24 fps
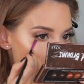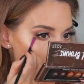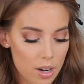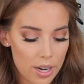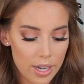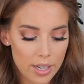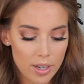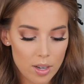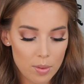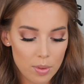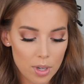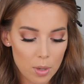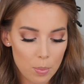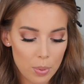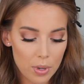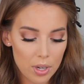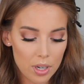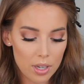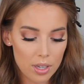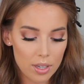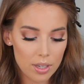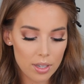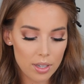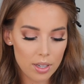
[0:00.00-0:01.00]
All right, now I'm gonna put
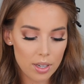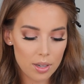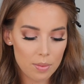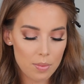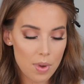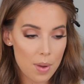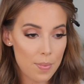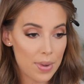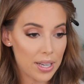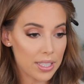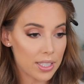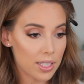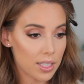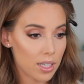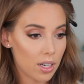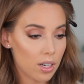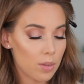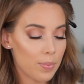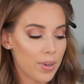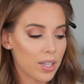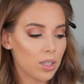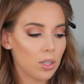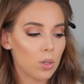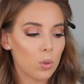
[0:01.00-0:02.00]
on my
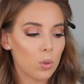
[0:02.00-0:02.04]
mascara on my